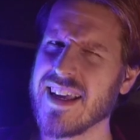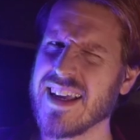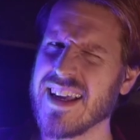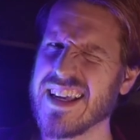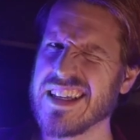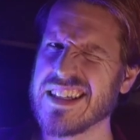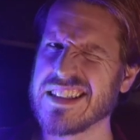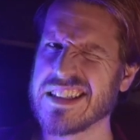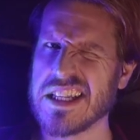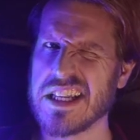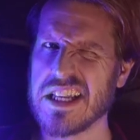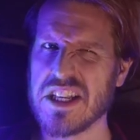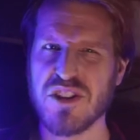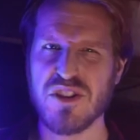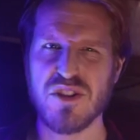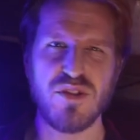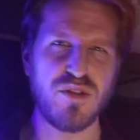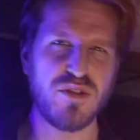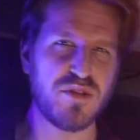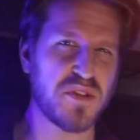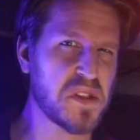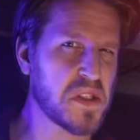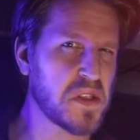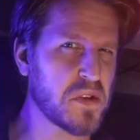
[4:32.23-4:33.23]
is that it
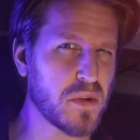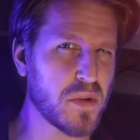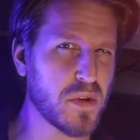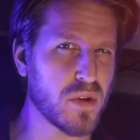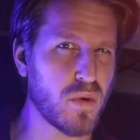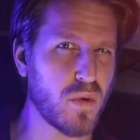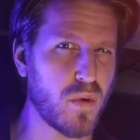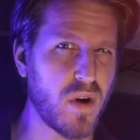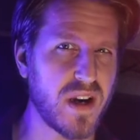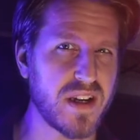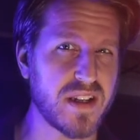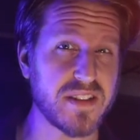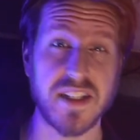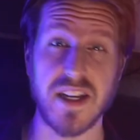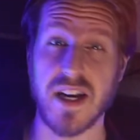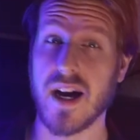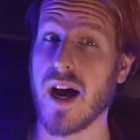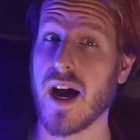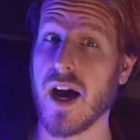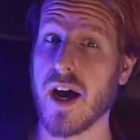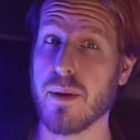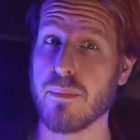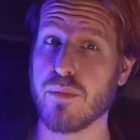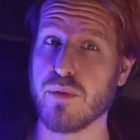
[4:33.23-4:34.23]
usually requires a
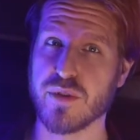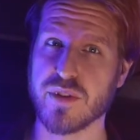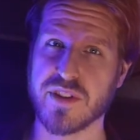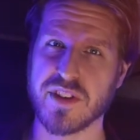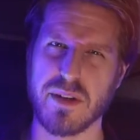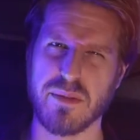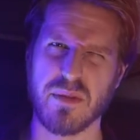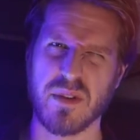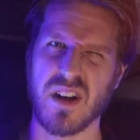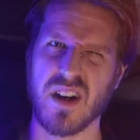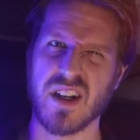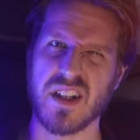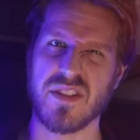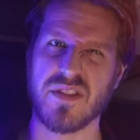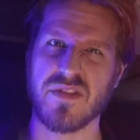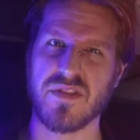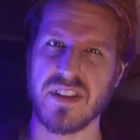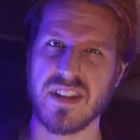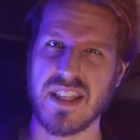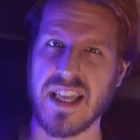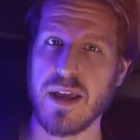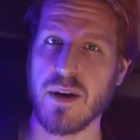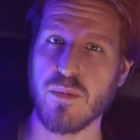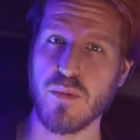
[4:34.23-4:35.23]
hub or some kind of
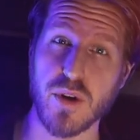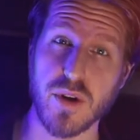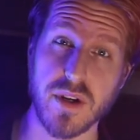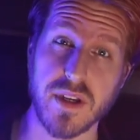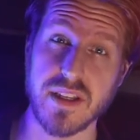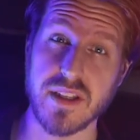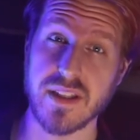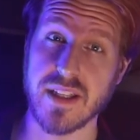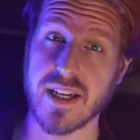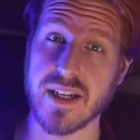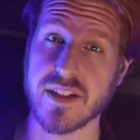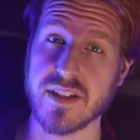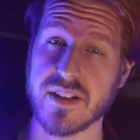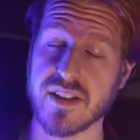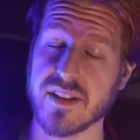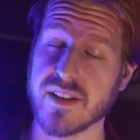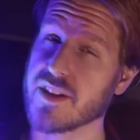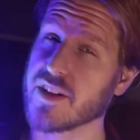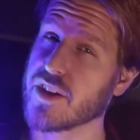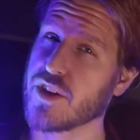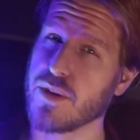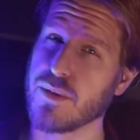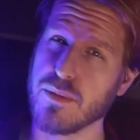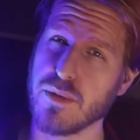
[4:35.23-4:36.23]
network connection to
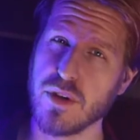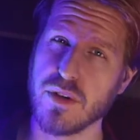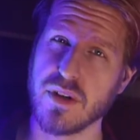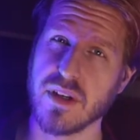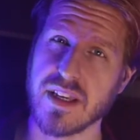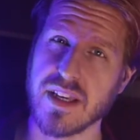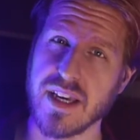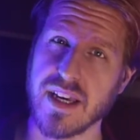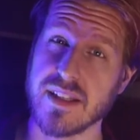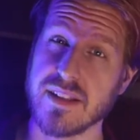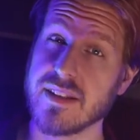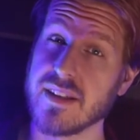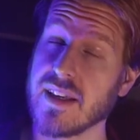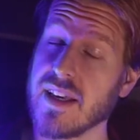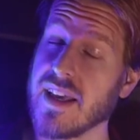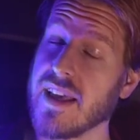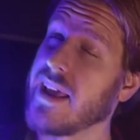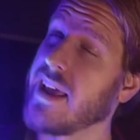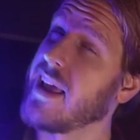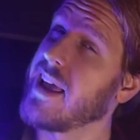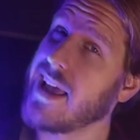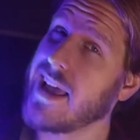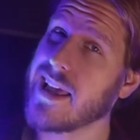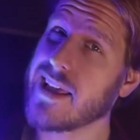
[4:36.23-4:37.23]
communicate.
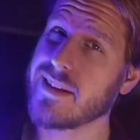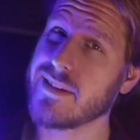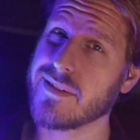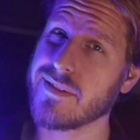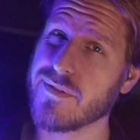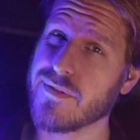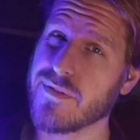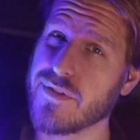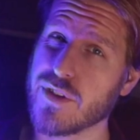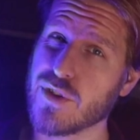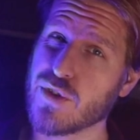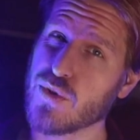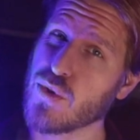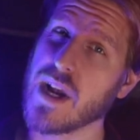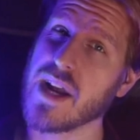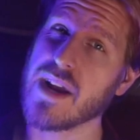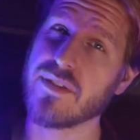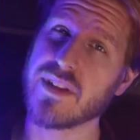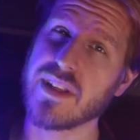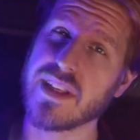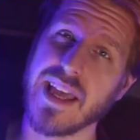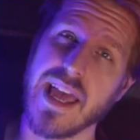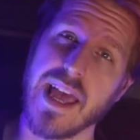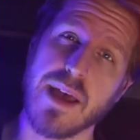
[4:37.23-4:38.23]
And for
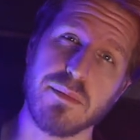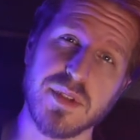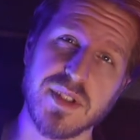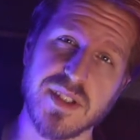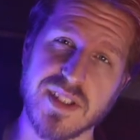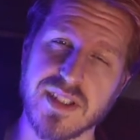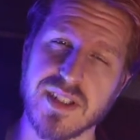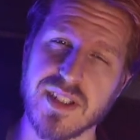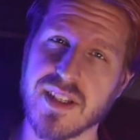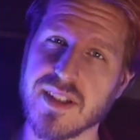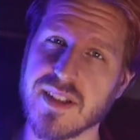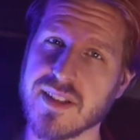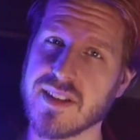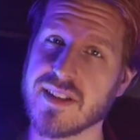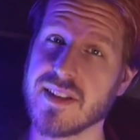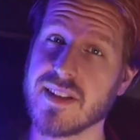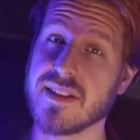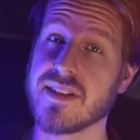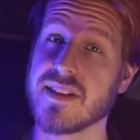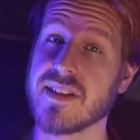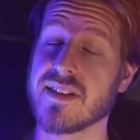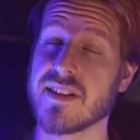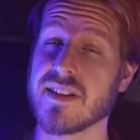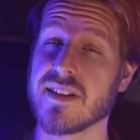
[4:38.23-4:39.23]
traveling Atmoseekers, this
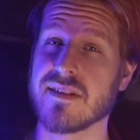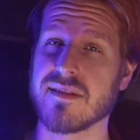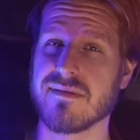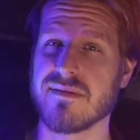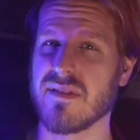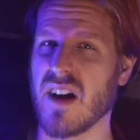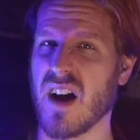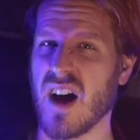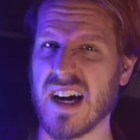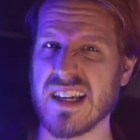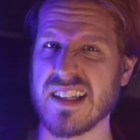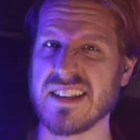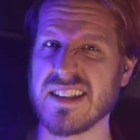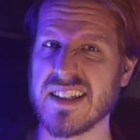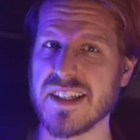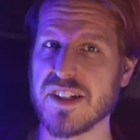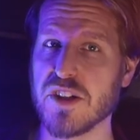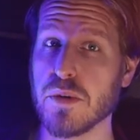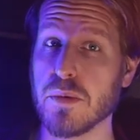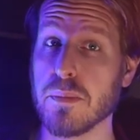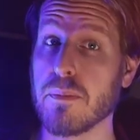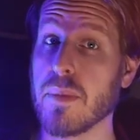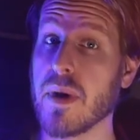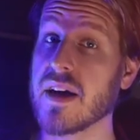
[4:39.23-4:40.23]
isn't
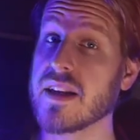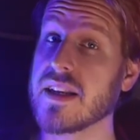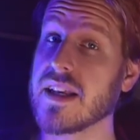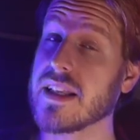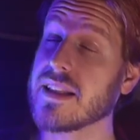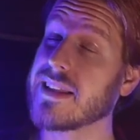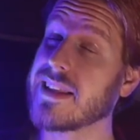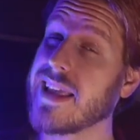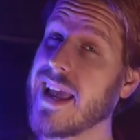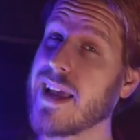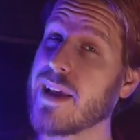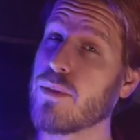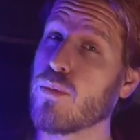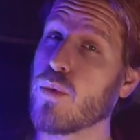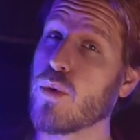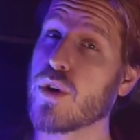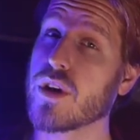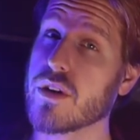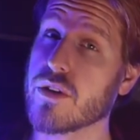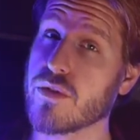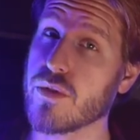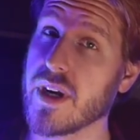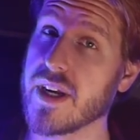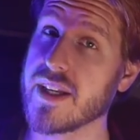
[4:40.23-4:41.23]
ideal, but it can work
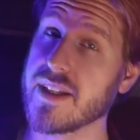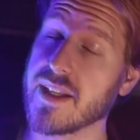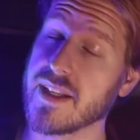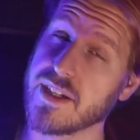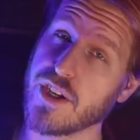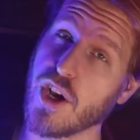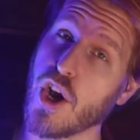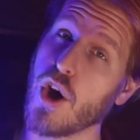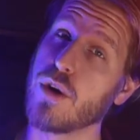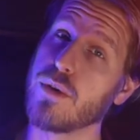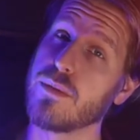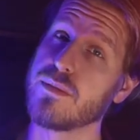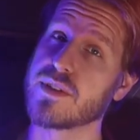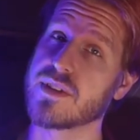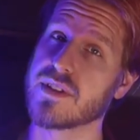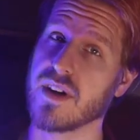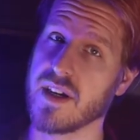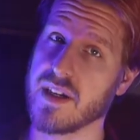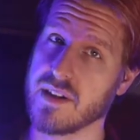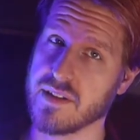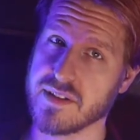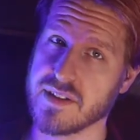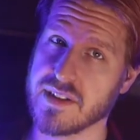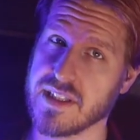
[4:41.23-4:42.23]
great in a home
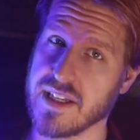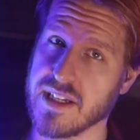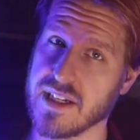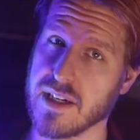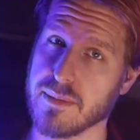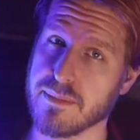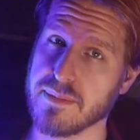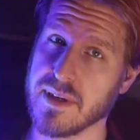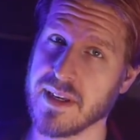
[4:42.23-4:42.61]
style setup.